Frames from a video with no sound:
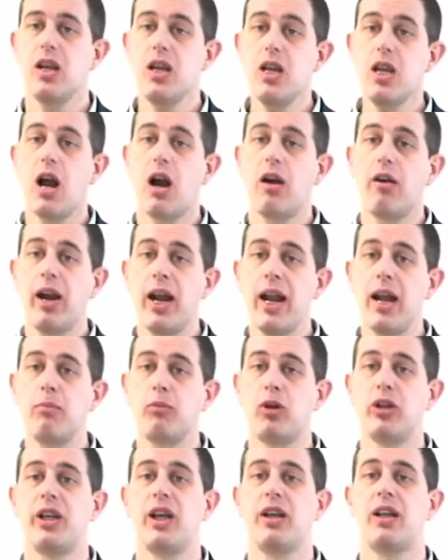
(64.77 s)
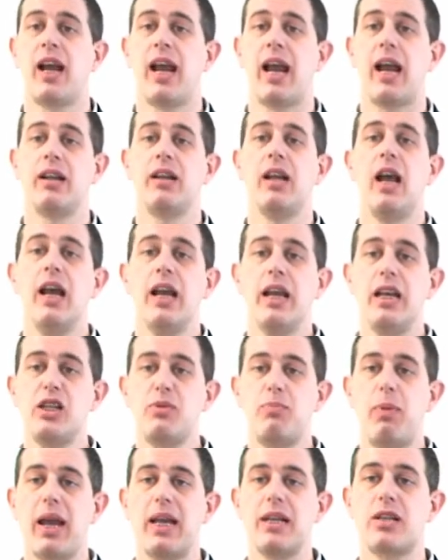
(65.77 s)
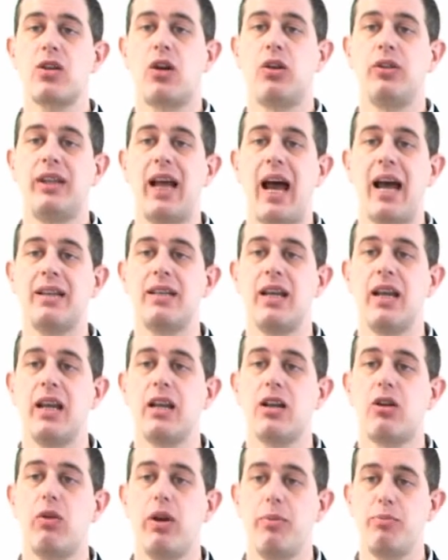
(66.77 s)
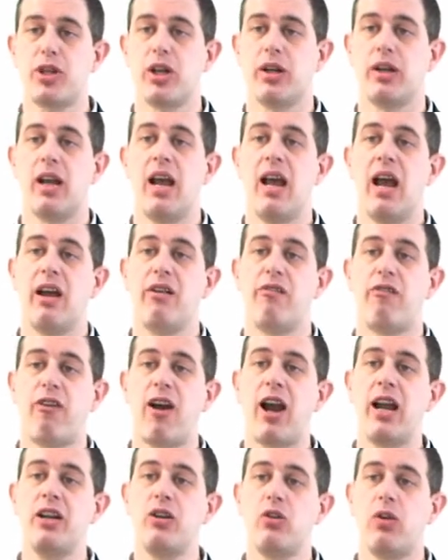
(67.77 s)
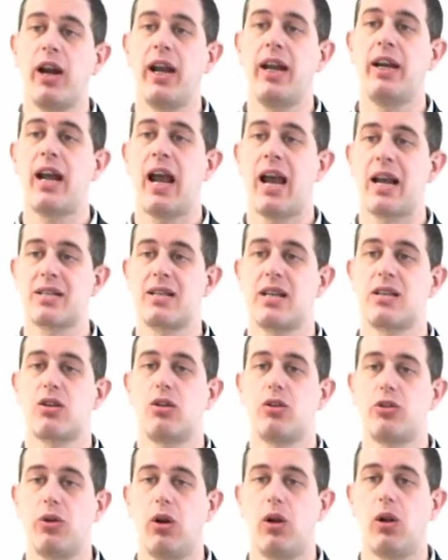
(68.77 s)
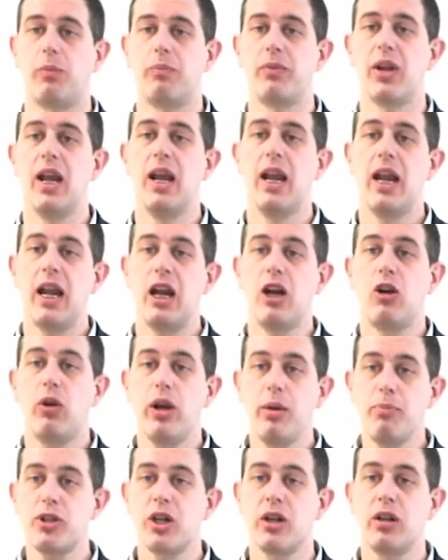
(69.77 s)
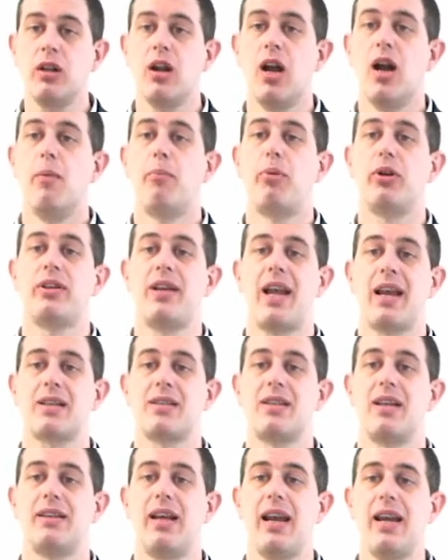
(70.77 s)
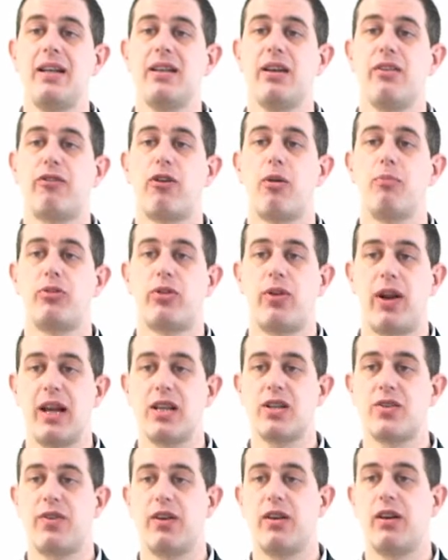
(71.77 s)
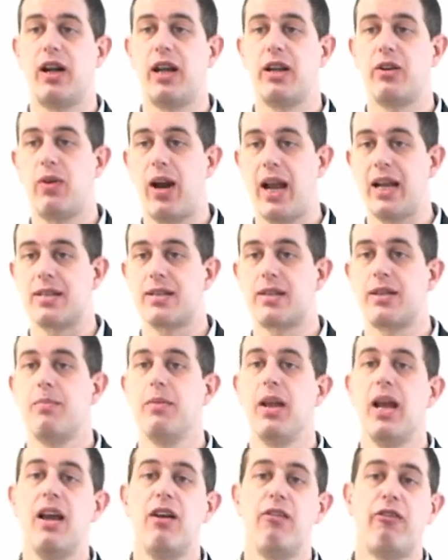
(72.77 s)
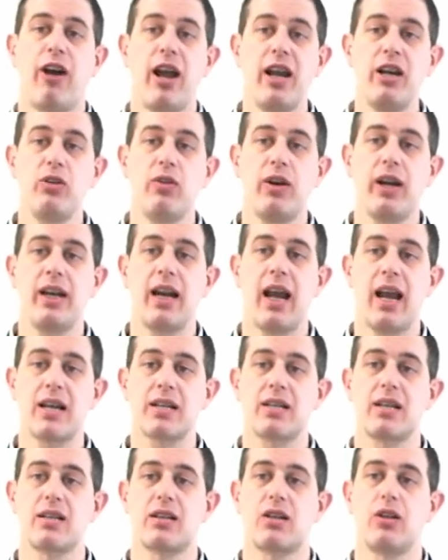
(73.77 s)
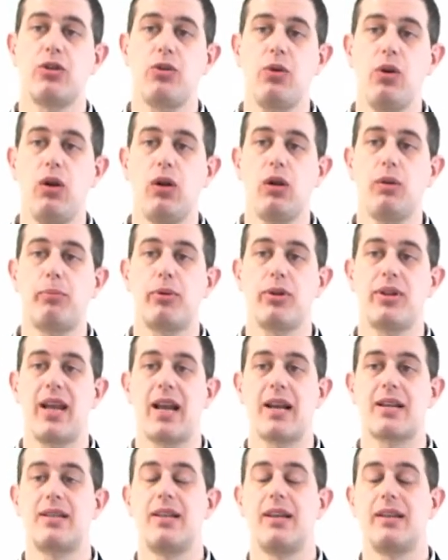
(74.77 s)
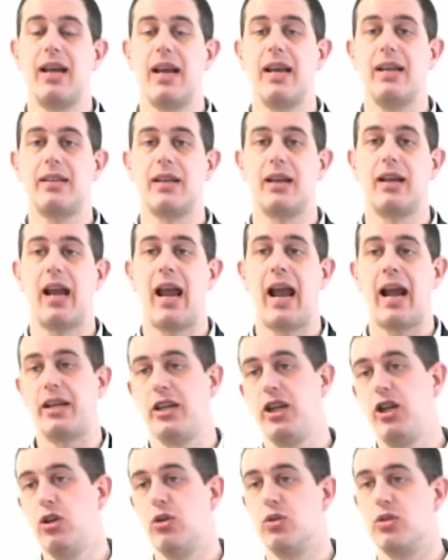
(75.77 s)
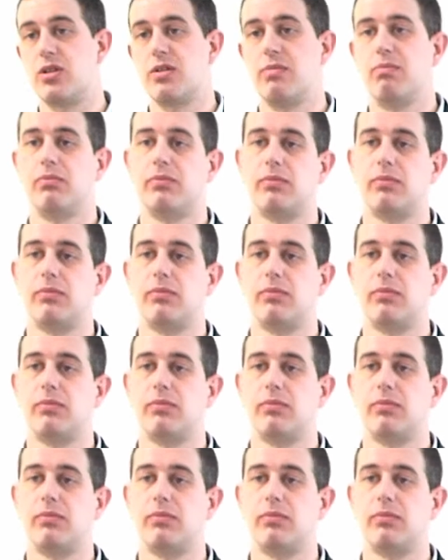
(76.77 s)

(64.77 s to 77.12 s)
ERM, on the other hand, is based on data encryption and fine-grained access control. Encryption protects the data from transfer and rest. Fine-grained access control protects the data at use.